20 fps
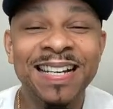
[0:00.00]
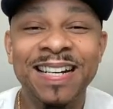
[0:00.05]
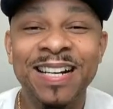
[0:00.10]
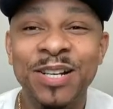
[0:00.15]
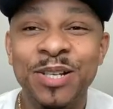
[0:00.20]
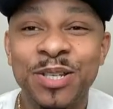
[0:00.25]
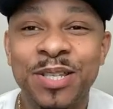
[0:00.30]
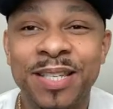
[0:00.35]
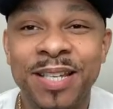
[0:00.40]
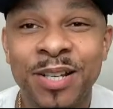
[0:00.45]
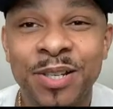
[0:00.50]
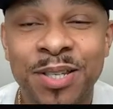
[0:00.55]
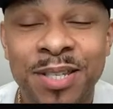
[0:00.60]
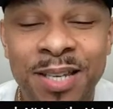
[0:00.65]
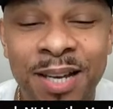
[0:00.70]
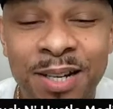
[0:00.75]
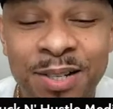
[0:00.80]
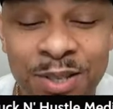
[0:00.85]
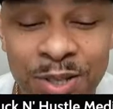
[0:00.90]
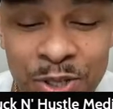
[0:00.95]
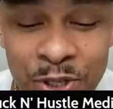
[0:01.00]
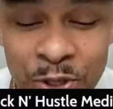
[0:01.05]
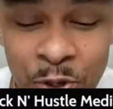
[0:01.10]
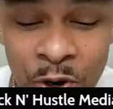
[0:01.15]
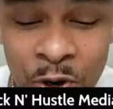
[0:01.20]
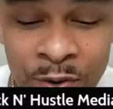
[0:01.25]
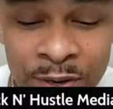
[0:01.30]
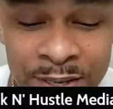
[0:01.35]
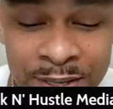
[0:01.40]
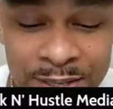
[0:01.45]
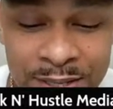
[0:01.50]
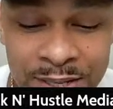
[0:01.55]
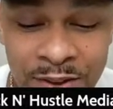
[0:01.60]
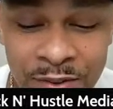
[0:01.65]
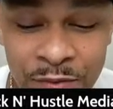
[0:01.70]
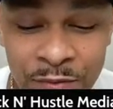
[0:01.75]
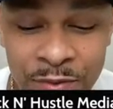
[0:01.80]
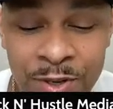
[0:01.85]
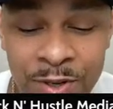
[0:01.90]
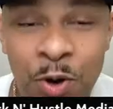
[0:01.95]
There's tons of stories
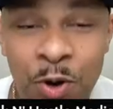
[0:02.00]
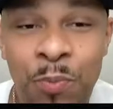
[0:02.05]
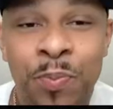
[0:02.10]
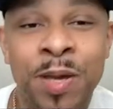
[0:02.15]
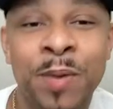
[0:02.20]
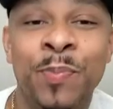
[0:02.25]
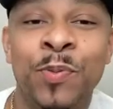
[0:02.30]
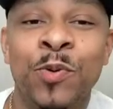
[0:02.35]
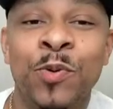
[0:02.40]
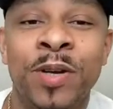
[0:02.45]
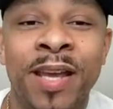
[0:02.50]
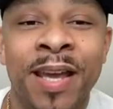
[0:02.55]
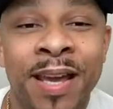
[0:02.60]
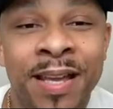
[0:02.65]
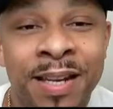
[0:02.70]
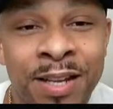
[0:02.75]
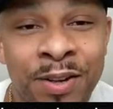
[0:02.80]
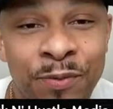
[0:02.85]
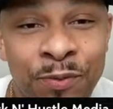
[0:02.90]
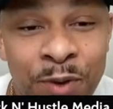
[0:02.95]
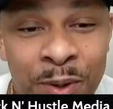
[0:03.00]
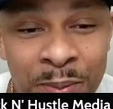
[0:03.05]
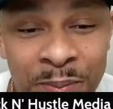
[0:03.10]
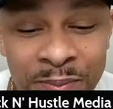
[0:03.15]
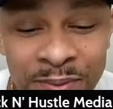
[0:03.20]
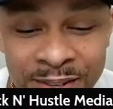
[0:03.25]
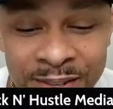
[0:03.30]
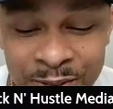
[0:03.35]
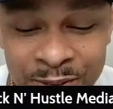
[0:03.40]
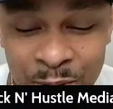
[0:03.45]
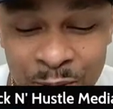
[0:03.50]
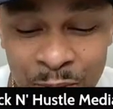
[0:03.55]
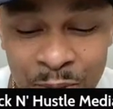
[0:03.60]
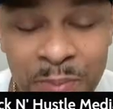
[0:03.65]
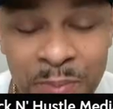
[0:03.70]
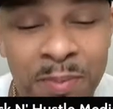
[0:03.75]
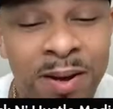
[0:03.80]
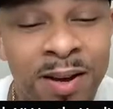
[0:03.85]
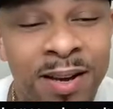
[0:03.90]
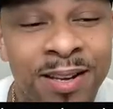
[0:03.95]
of, people getting it from,
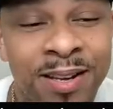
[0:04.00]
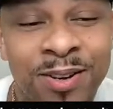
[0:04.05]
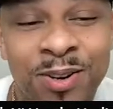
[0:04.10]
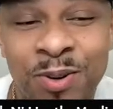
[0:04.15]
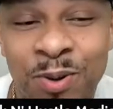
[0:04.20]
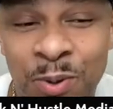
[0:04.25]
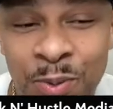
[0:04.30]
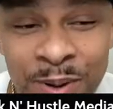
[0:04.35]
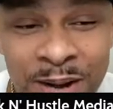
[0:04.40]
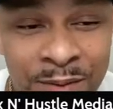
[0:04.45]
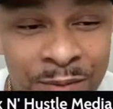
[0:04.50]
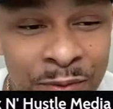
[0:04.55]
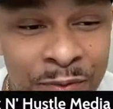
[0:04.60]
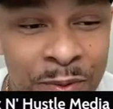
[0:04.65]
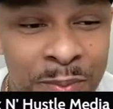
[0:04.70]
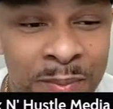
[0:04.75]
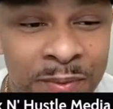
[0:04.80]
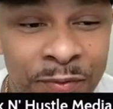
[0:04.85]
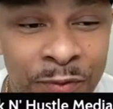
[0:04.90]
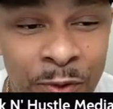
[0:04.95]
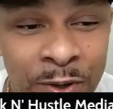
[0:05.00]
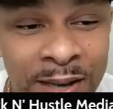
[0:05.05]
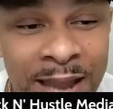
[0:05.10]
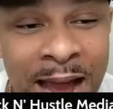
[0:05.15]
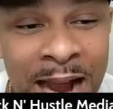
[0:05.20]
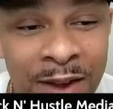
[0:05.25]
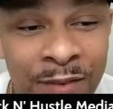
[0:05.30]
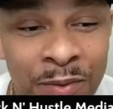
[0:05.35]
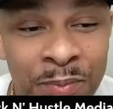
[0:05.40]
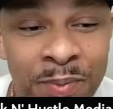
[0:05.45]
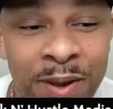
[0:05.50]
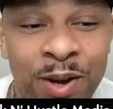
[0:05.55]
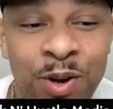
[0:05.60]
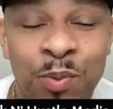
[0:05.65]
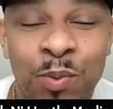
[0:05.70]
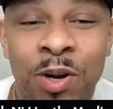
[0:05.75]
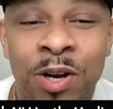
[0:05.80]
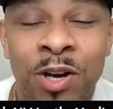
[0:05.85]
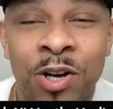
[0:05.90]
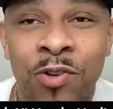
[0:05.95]
the mud or whatever, for lack of a better
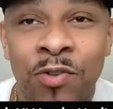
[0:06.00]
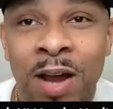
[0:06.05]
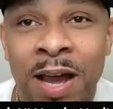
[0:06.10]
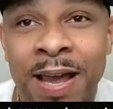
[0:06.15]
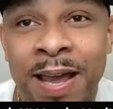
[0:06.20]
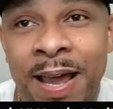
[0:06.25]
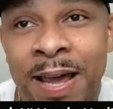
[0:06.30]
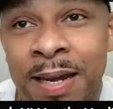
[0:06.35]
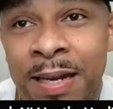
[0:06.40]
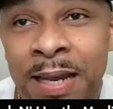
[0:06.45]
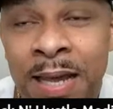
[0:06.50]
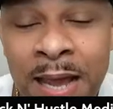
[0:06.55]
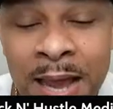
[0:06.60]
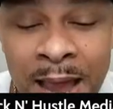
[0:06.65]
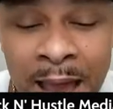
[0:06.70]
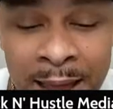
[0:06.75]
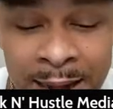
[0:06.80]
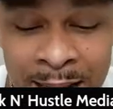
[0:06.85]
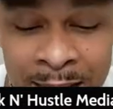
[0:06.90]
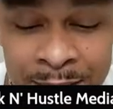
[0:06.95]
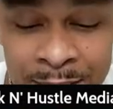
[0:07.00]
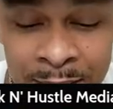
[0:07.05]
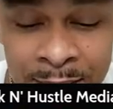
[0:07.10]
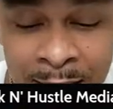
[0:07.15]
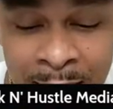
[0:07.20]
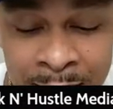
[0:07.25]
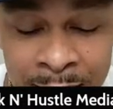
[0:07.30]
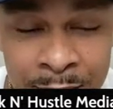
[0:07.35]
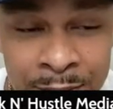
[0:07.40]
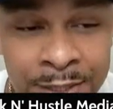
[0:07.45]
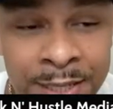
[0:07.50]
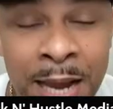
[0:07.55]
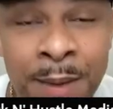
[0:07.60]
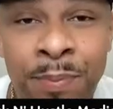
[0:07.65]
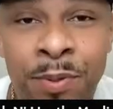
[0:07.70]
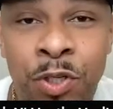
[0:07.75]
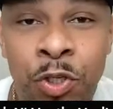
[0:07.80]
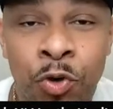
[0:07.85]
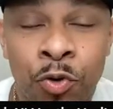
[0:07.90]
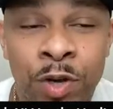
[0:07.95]
word. Right. And that's a lot of the
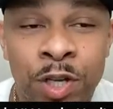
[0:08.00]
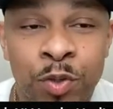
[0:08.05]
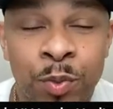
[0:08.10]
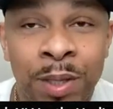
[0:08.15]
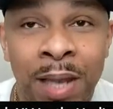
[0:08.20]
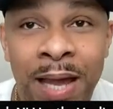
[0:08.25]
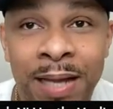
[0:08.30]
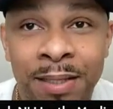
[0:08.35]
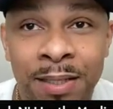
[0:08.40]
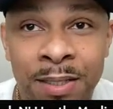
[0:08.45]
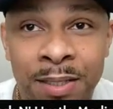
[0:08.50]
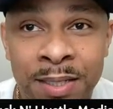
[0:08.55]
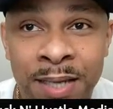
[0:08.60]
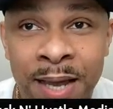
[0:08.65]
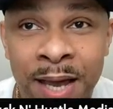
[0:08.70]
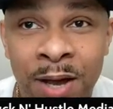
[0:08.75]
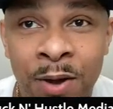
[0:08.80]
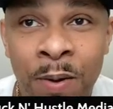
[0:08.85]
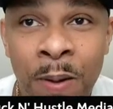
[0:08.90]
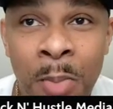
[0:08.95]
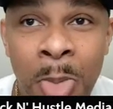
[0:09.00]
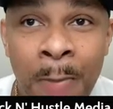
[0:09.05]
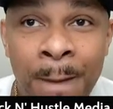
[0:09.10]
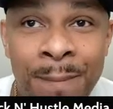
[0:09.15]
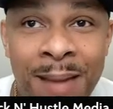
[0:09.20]
type of stories we like to tell.